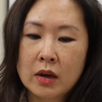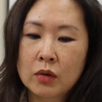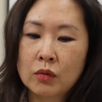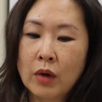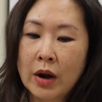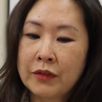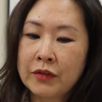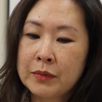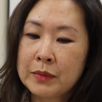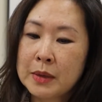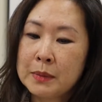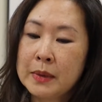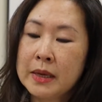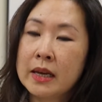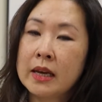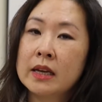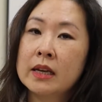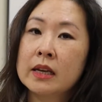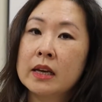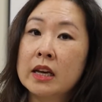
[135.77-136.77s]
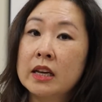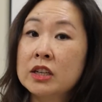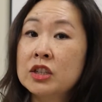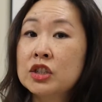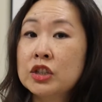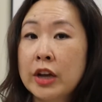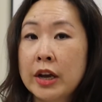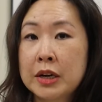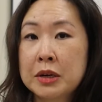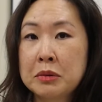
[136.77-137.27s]
Right from the beginning in
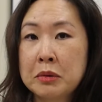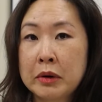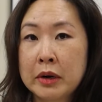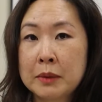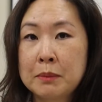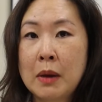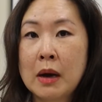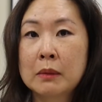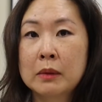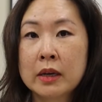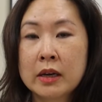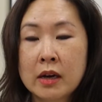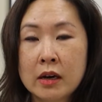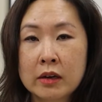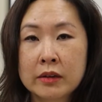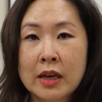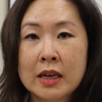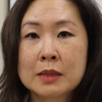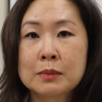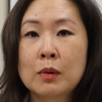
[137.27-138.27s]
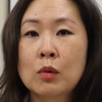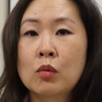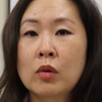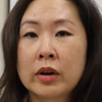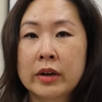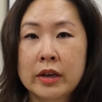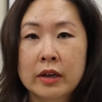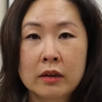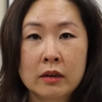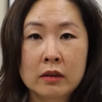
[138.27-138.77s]
January, Public Health has been
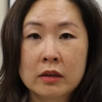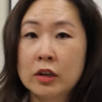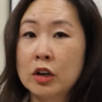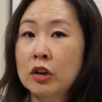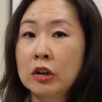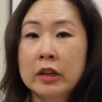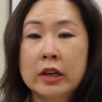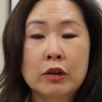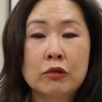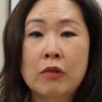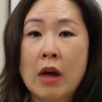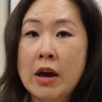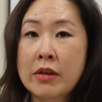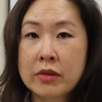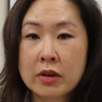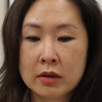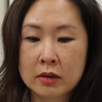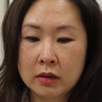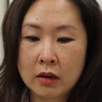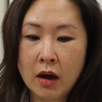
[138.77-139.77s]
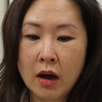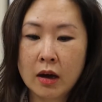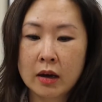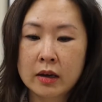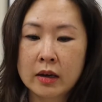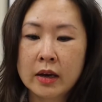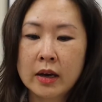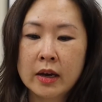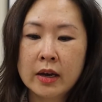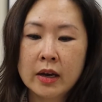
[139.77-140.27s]
working nearly around the clock